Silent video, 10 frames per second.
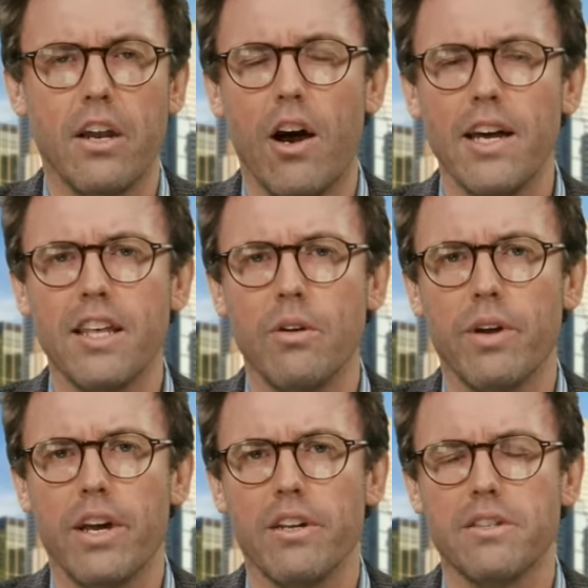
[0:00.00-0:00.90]
And I
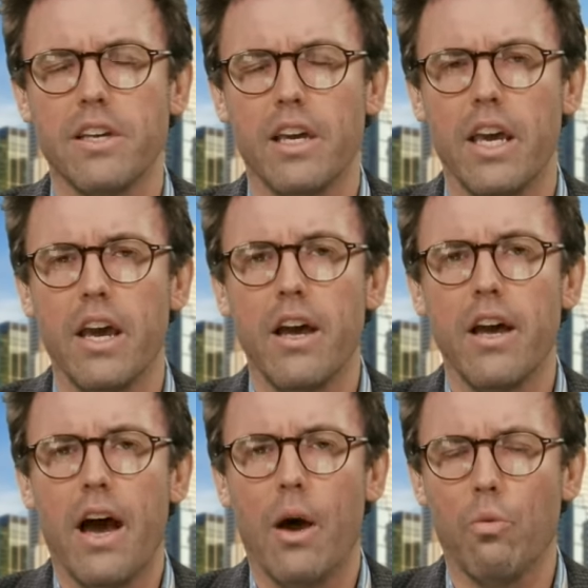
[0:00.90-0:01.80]
think we're going to see
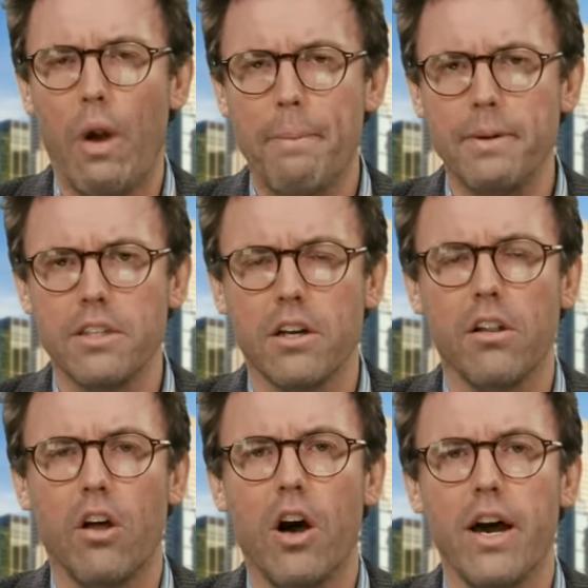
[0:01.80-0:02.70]
a rapid
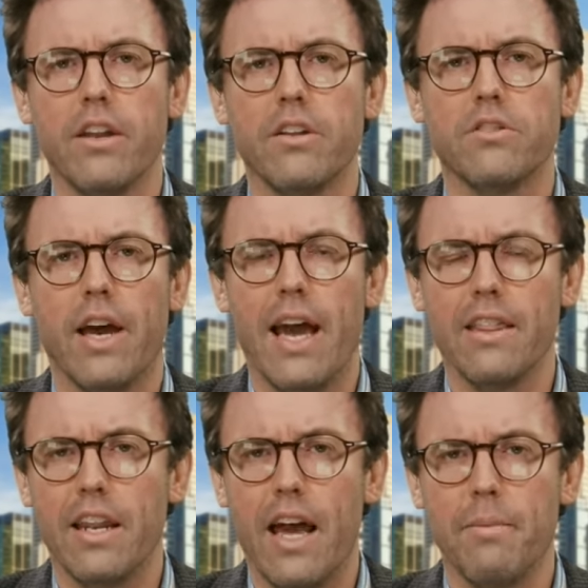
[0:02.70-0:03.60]
decline to
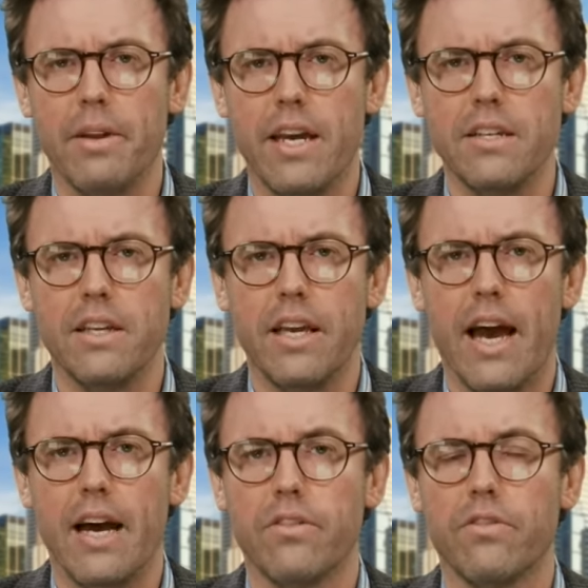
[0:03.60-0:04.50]
Anthony
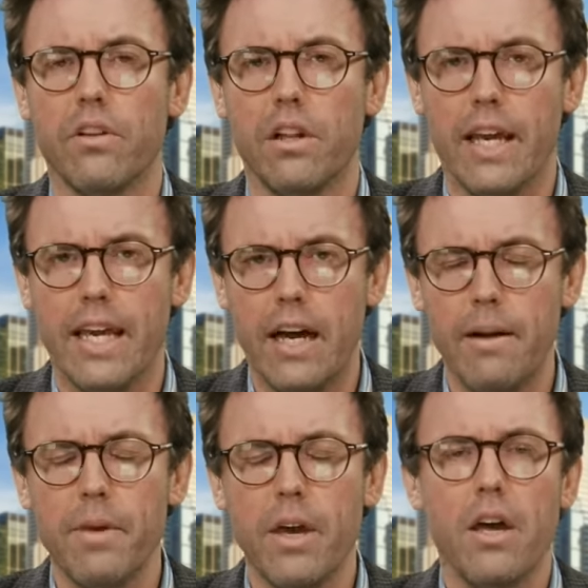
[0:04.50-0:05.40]
Albanese as
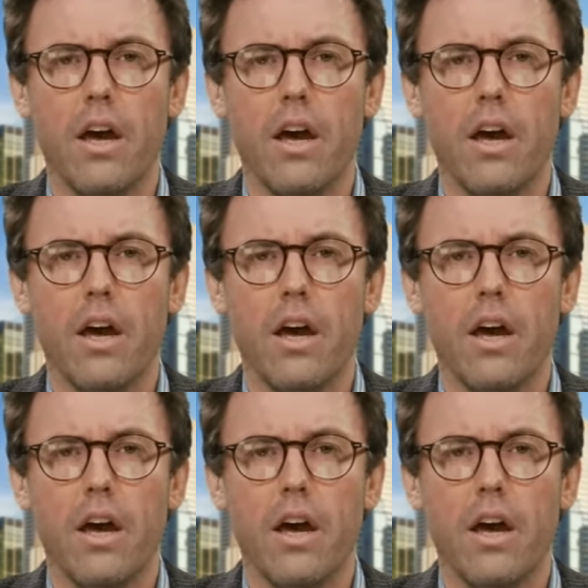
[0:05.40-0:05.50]
leader.